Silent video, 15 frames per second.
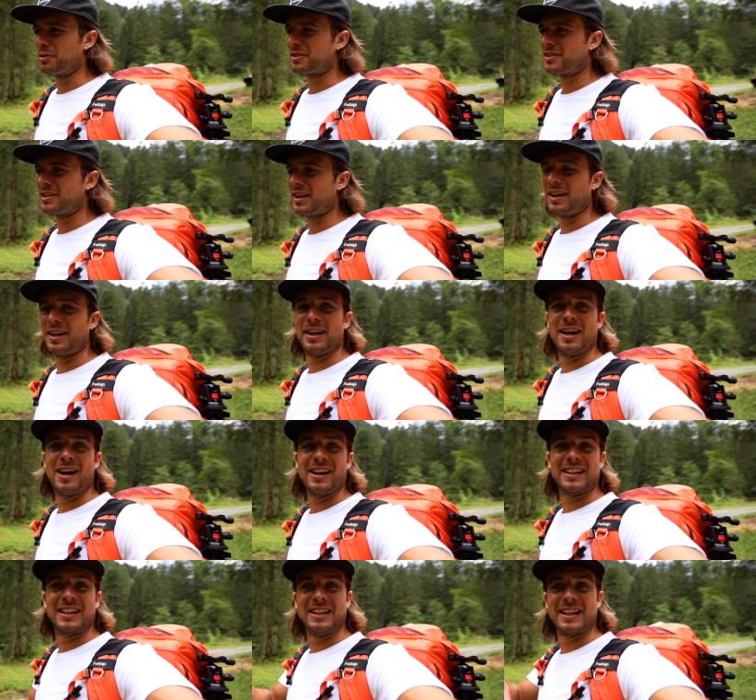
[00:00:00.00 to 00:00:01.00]
was uh,
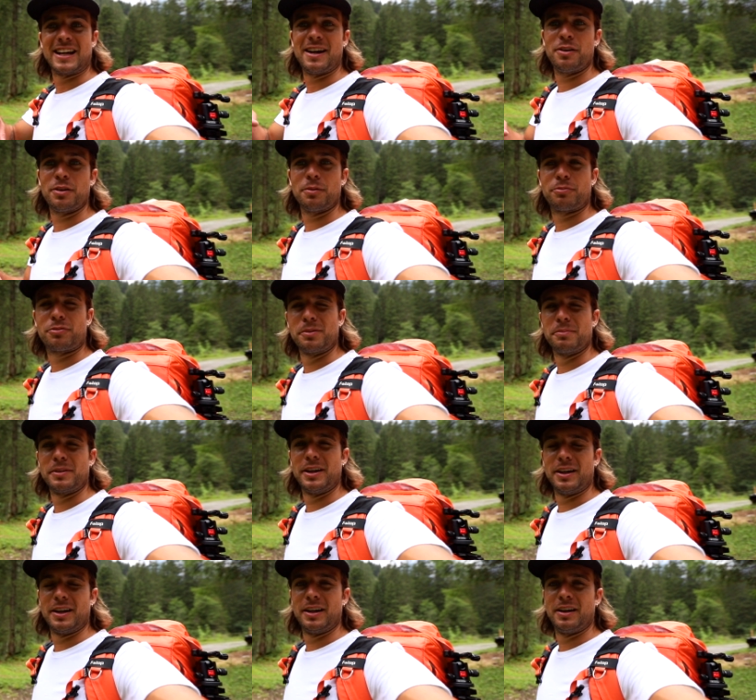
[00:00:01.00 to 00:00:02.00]
hiking down up from
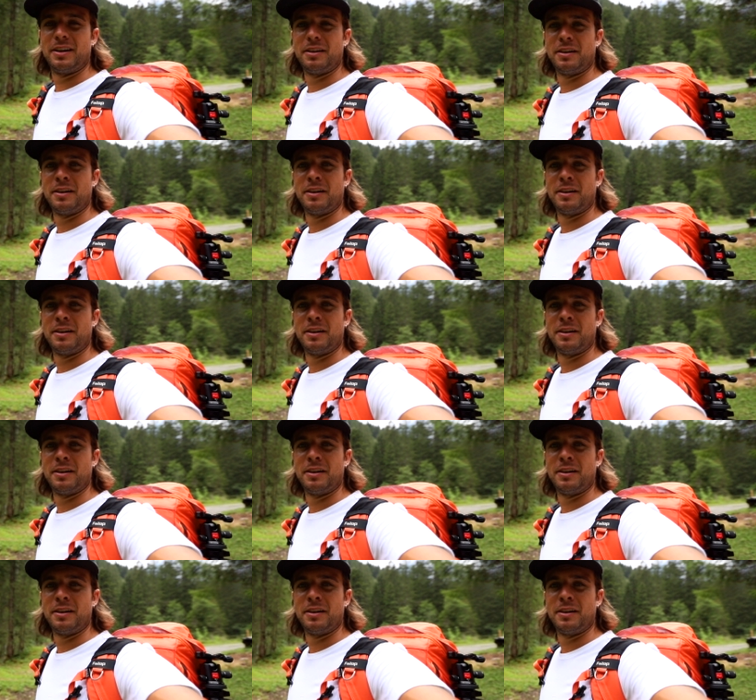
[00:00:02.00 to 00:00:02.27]
the